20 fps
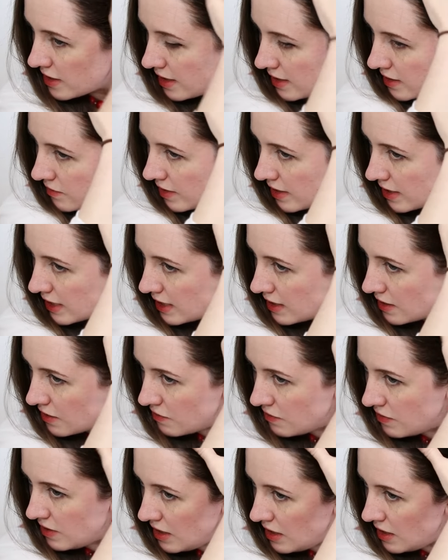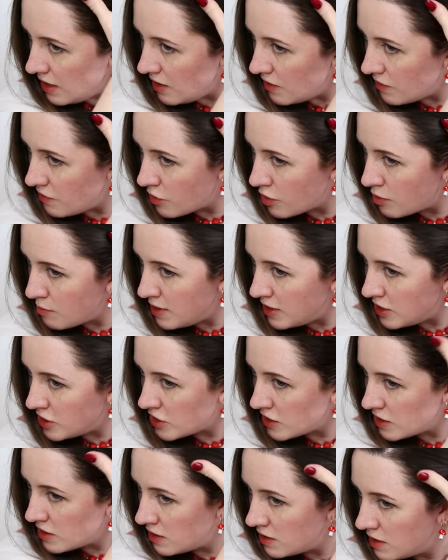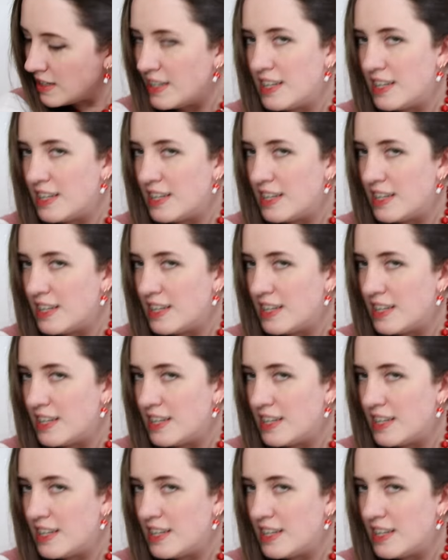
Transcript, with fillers: kind of like in a V formation,